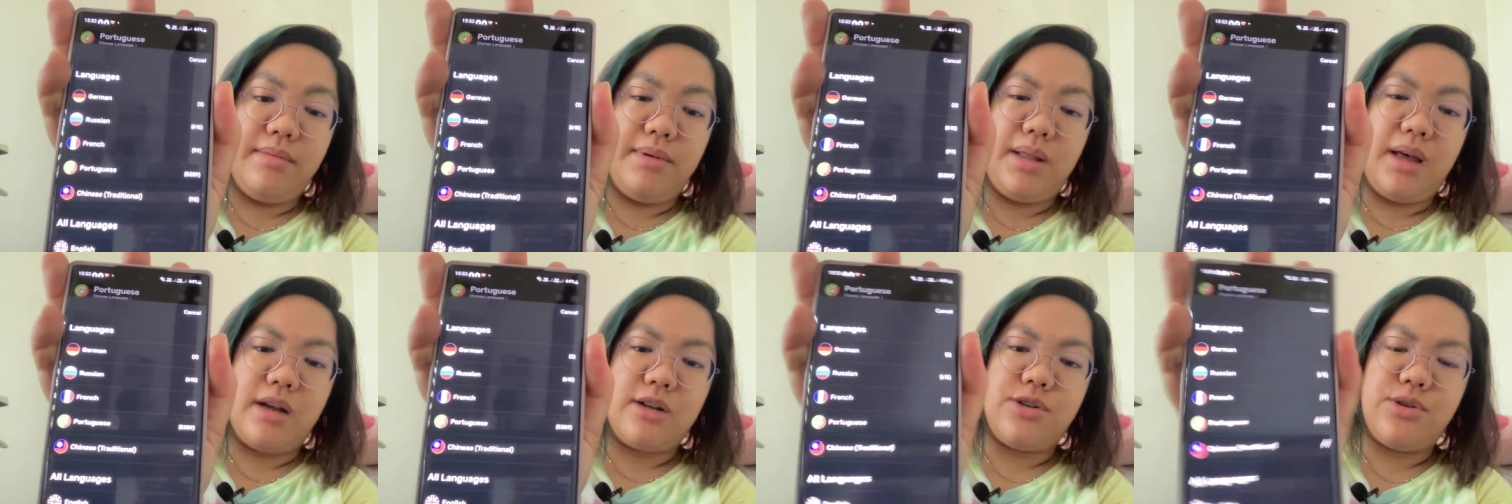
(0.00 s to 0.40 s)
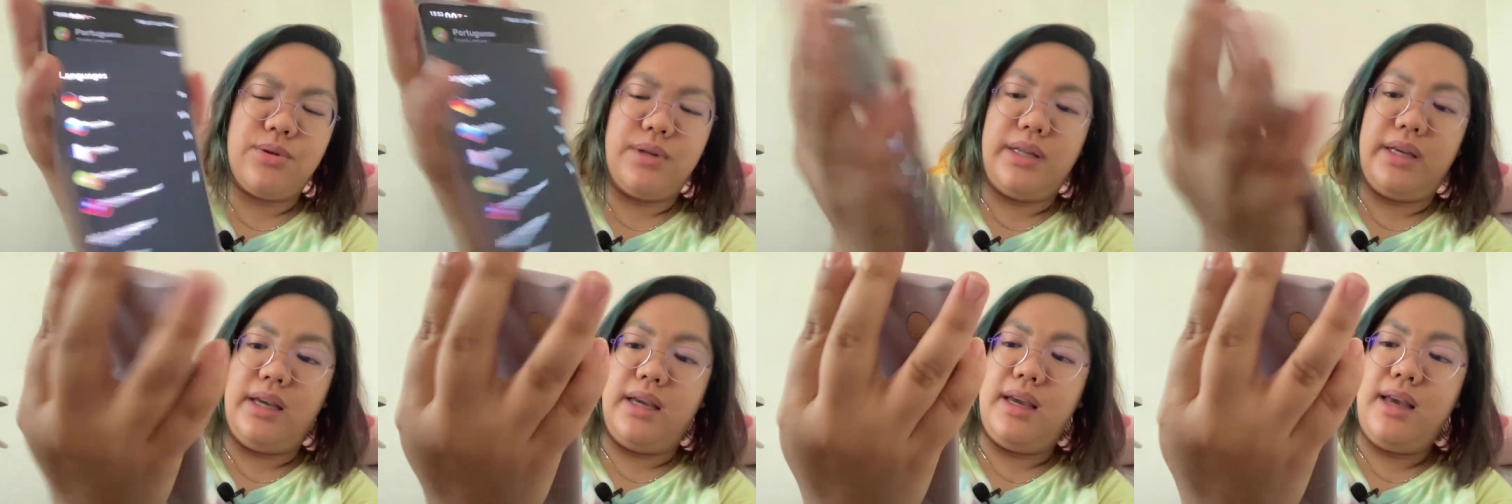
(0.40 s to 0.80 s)
But
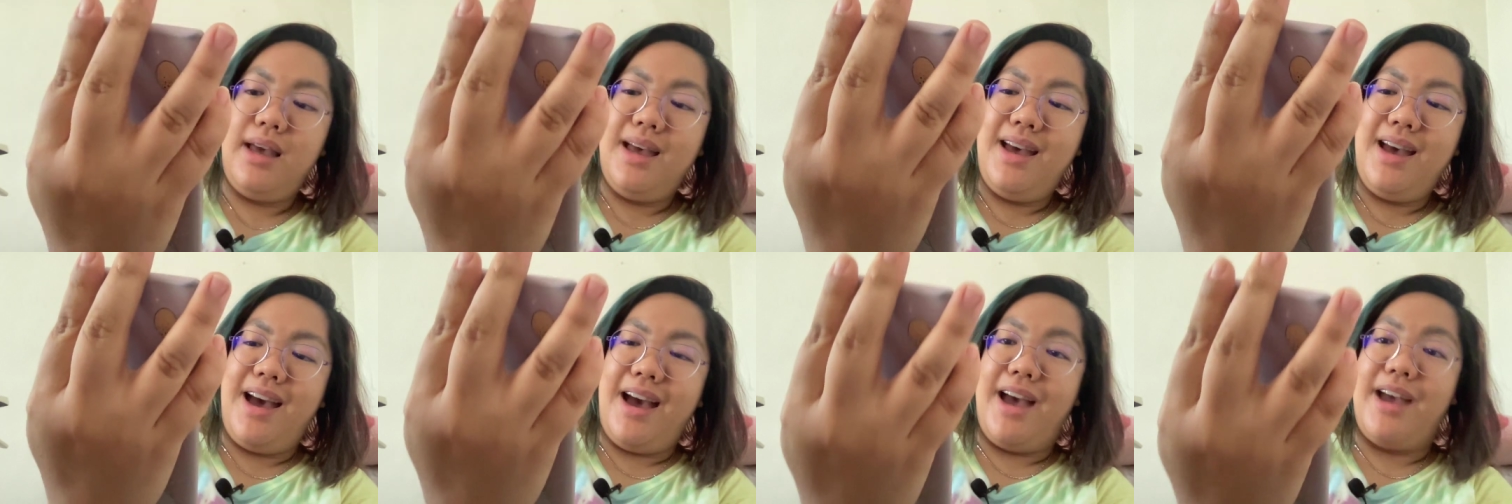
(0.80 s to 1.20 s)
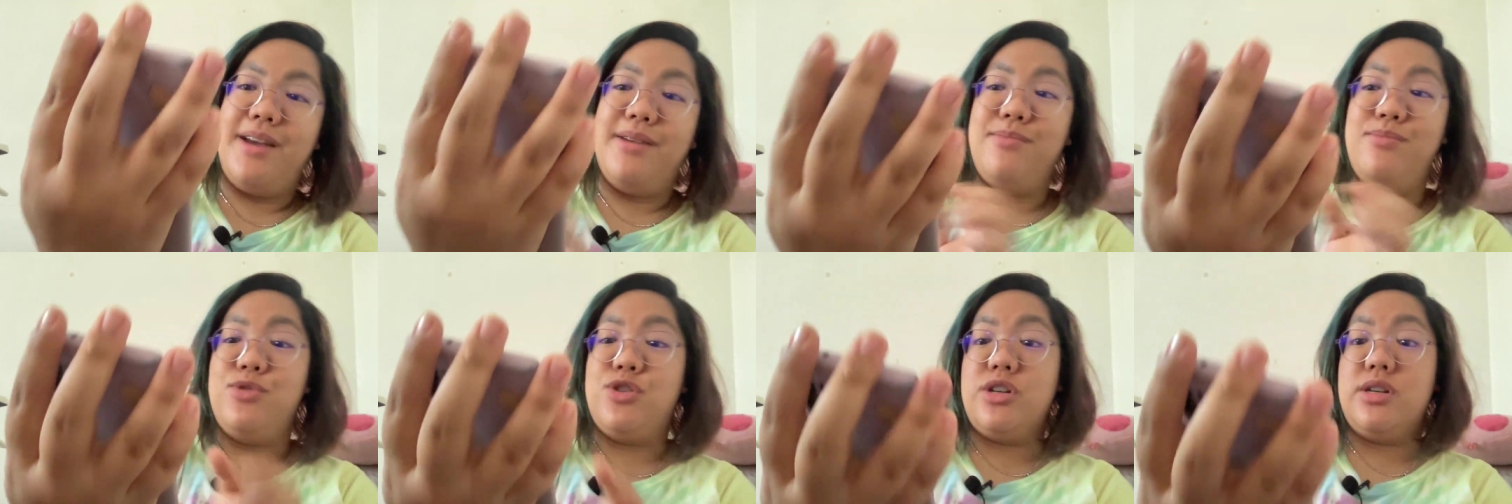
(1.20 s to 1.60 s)
actually
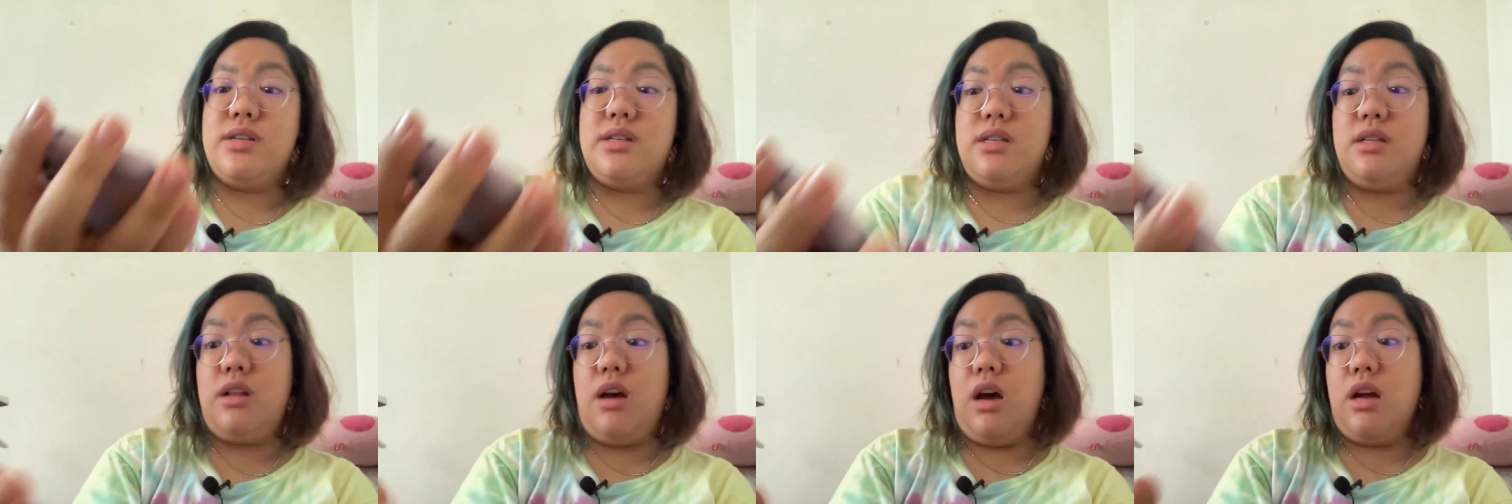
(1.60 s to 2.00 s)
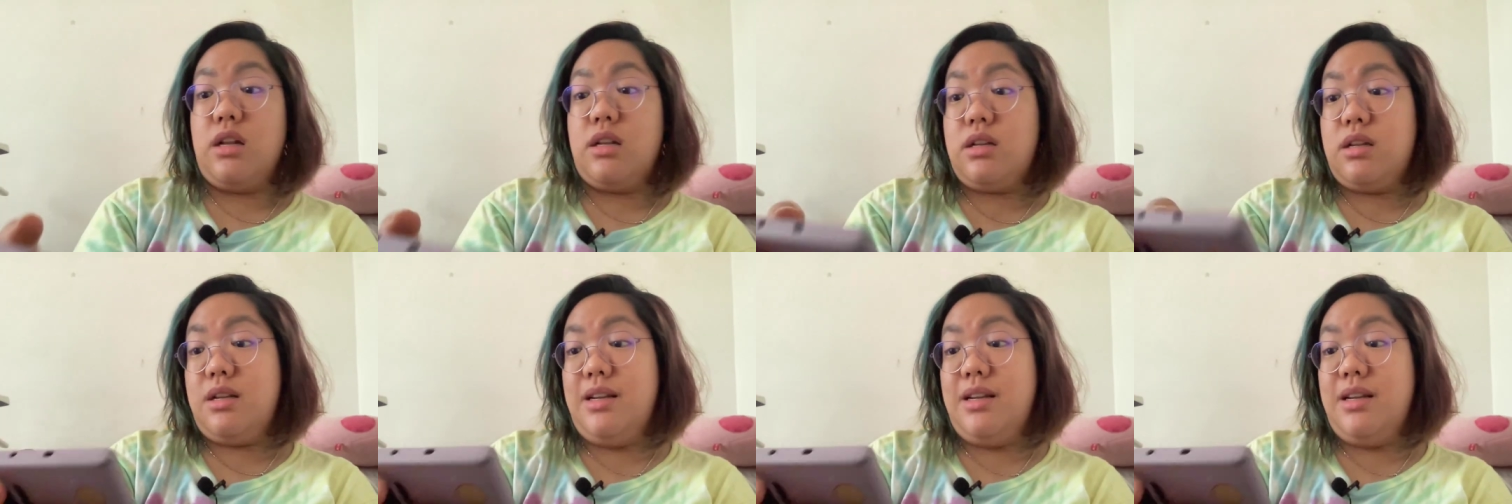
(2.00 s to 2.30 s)
I'm just not